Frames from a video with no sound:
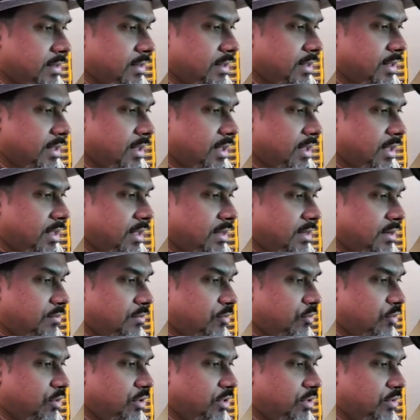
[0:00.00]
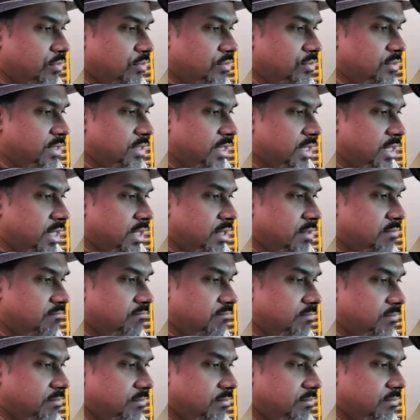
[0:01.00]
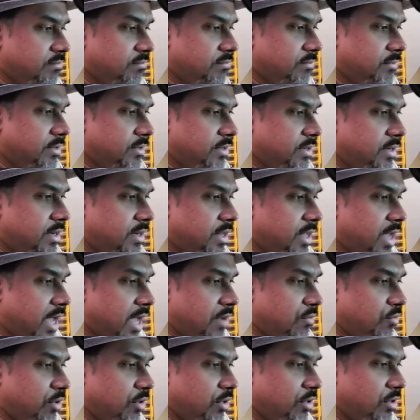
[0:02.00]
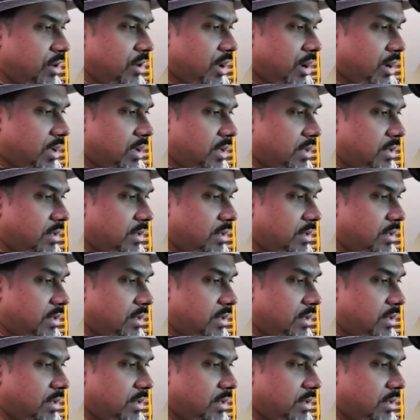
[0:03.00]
And I'm going to use the DIO and clock.